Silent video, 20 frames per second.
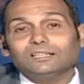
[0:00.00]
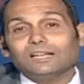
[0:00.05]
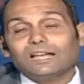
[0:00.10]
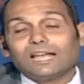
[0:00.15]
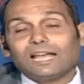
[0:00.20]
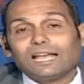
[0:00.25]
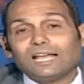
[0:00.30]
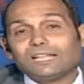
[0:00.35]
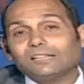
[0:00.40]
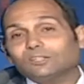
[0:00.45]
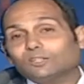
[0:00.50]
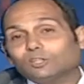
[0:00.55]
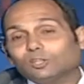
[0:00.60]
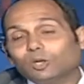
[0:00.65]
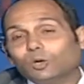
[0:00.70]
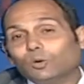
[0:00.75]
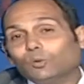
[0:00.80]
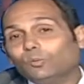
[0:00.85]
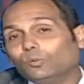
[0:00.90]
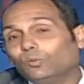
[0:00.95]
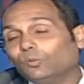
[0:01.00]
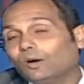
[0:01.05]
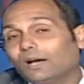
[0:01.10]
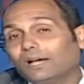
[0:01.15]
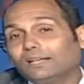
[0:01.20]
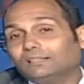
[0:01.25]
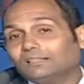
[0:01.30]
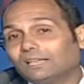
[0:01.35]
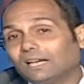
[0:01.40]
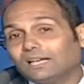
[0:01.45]
and know
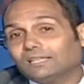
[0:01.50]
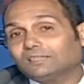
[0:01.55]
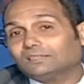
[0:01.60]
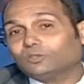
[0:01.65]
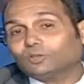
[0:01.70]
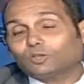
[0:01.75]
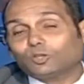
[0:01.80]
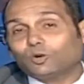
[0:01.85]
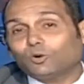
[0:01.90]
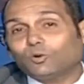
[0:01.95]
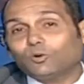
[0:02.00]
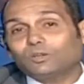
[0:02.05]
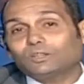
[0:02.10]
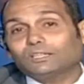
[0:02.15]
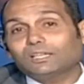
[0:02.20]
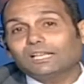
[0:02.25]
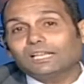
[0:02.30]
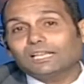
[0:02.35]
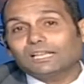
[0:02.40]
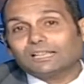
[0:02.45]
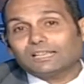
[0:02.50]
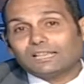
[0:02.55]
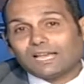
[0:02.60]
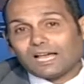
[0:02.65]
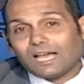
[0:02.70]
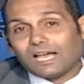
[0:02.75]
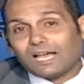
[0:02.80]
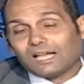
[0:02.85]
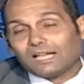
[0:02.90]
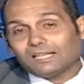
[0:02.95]
and record
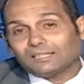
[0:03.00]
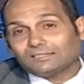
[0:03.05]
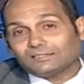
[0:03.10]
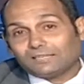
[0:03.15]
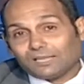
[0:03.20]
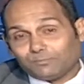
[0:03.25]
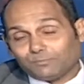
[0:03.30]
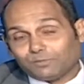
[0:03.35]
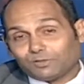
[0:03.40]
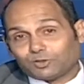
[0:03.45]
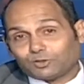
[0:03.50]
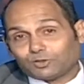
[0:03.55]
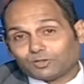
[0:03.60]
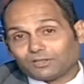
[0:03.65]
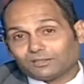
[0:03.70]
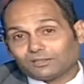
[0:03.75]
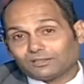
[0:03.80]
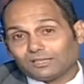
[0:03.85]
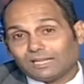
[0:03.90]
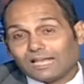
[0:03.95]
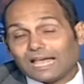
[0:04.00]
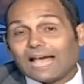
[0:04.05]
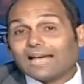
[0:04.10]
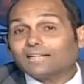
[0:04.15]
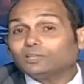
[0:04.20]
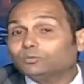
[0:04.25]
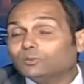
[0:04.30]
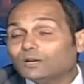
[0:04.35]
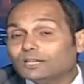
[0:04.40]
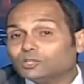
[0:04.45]
the temperature
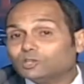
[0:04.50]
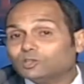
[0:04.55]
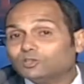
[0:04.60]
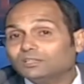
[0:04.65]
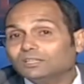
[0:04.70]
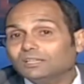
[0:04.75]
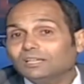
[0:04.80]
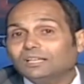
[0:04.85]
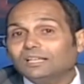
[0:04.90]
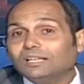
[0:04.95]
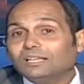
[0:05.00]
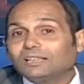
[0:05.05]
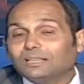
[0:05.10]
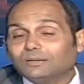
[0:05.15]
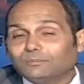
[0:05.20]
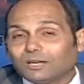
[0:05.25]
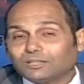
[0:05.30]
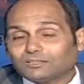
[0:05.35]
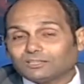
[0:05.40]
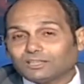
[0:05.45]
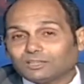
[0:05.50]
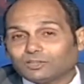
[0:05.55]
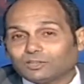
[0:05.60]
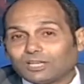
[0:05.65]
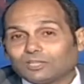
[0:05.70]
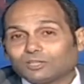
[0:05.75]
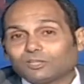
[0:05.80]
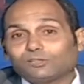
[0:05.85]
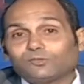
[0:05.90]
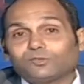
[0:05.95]
at which the matter
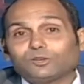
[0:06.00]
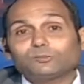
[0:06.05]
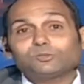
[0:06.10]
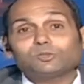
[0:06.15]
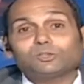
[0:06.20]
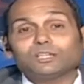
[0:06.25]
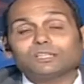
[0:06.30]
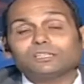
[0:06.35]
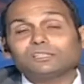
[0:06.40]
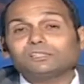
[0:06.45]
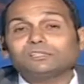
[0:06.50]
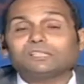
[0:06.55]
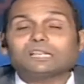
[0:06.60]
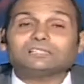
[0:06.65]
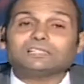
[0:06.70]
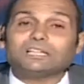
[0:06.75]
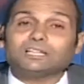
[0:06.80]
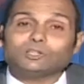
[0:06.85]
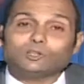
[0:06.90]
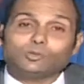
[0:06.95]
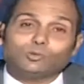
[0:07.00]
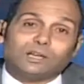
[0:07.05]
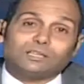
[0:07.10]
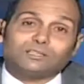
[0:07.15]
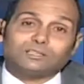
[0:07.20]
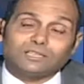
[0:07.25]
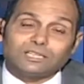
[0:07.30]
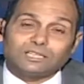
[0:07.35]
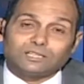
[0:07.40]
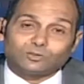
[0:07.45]
changes from solid state into
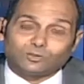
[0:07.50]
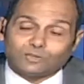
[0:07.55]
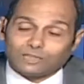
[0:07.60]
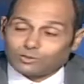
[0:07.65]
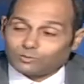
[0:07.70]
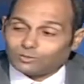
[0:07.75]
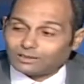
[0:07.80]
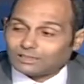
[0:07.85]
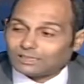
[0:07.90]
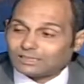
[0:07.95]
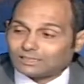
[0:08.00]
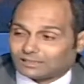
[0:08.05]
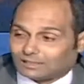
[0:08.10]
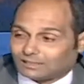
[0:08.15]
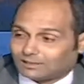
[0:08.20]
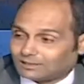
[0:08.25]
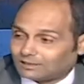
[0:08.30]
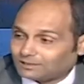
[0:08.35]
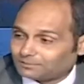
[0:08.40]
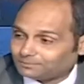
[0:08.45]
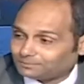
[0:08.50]
what? Into liquid state.